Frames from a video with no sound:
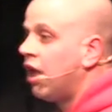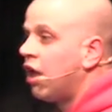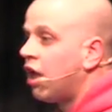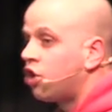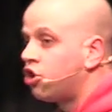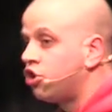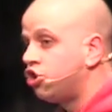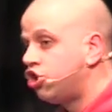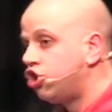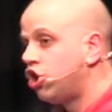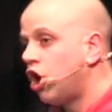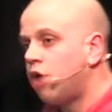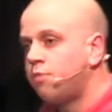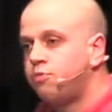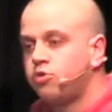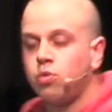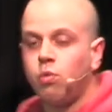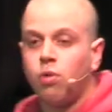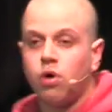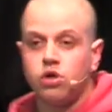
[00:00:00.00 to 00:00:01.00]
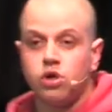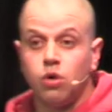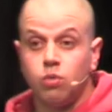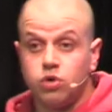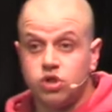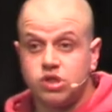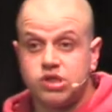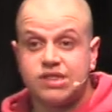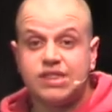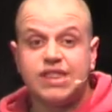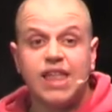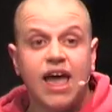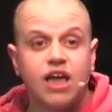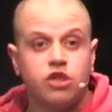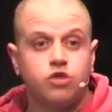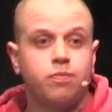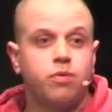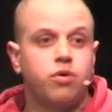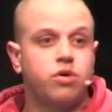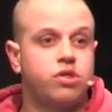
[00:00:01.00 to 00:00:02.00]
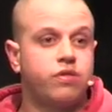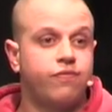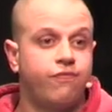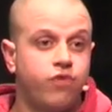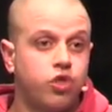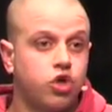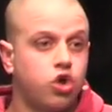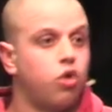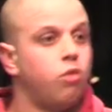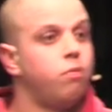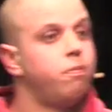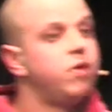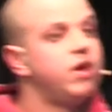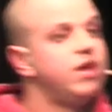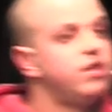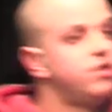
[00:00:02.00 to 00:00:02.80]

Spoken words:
because Jobs was desperate for the company